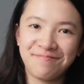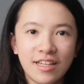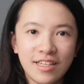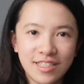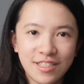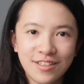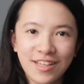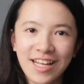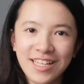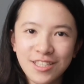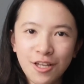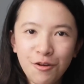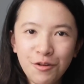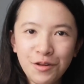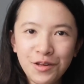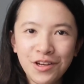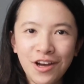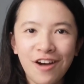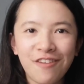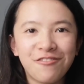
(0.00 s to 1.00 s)
So that's all
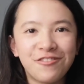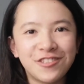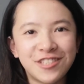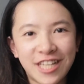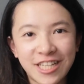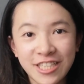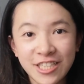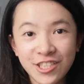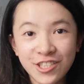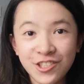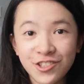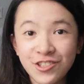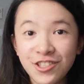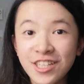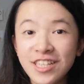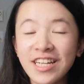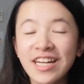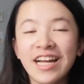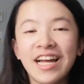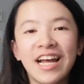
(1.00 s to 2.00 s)
we got for
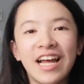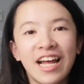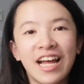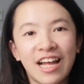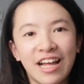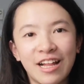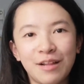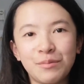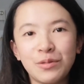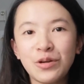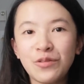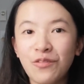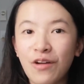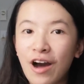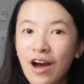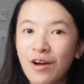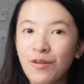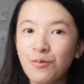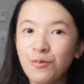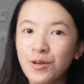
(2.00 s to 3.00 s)
dentistry. Move
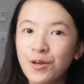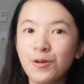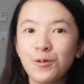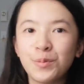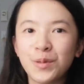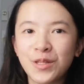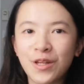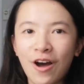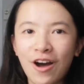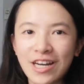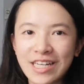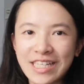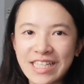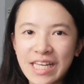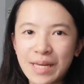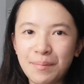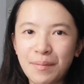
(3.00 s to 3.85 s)
on, we will be talking